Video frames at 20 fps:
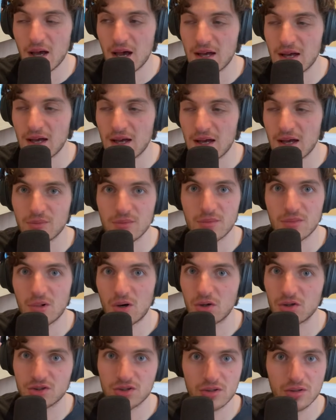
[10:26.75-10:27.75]
and
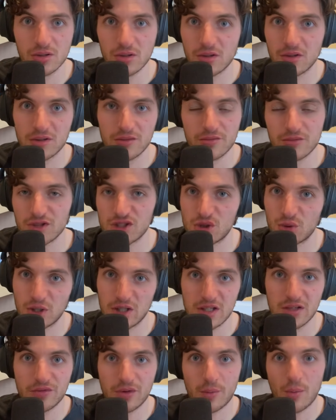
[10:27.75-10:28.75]
also learn
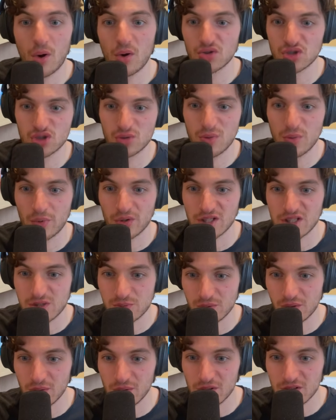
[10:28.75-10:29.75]
directly from other people's
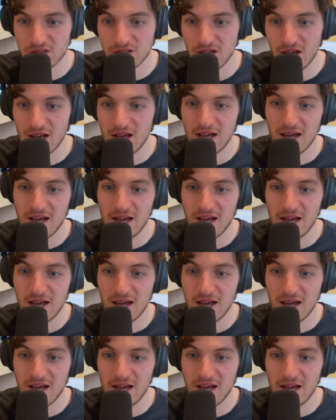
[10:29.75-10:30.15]
experience.